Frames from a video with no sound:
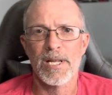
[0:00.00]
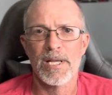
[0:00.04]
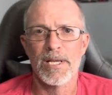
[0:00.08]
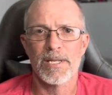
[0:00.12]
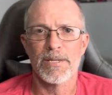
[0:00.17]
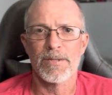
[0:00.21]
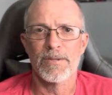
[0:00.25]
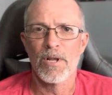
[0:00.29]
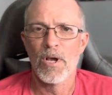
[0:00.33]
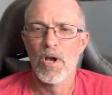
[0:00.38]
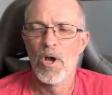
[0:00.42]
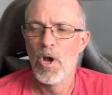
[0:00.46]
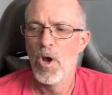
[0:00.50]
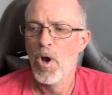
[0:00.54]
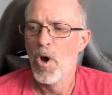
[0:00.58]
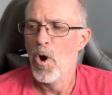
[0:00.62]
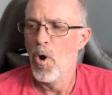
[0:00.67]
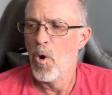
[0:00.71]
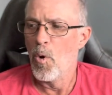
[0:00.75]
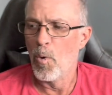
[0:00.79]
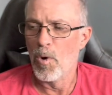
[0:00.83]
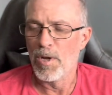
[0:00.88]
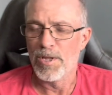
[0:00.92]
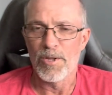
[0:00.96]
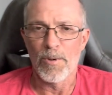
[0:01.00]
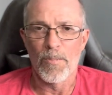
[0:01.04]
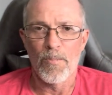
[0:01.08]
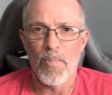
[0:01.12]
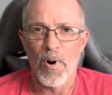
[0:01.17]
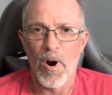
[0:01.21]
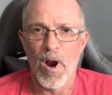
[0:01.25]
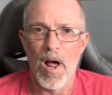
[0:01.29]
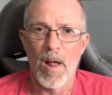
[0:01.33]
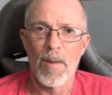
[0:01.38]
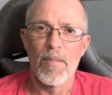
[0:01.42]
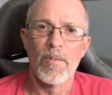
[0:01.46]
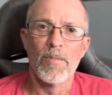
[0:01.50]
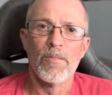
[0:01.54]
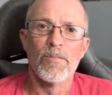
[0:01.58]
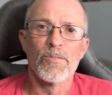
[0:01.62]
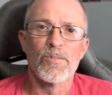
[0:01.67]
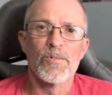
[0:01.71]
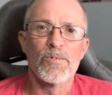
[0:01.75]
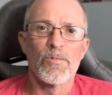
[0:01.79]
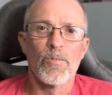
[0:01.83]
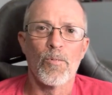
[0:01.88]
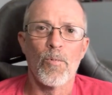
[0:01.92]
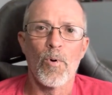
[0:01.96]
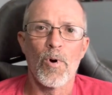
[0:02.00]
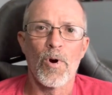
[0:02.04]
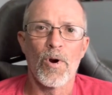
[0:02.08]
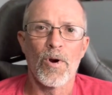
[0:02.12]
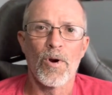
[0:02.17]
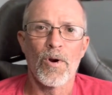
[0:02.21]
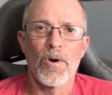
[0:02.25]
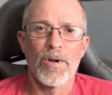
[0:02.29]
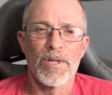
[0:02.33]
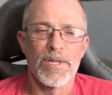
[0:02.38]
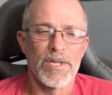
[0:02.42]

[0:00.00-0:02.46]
and what the problems were.